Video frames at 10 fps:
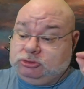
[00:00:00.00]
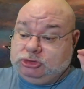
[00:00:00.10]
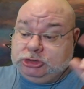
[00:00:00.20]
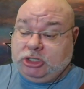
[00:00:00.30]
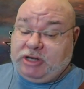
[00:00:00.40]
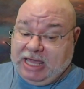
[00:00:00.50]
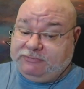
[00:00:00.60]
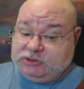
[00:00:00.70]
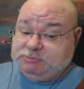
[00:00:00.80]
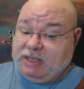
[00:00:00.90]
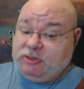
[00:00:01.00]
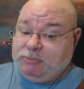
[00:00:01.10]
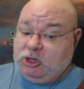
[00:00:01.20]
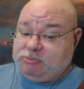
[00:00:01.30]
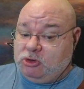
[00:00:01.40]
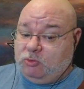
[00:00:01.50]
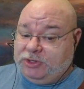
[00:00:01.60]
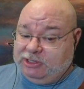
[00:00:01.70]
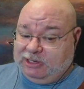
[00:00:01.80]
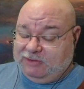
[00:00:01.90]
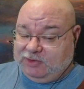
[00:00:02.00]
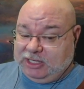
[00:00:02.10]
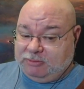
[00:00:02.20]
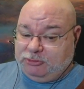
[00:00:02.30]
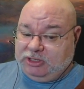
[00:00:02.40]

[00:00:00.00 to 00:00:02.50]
You don't have to spend the perk point when you level up.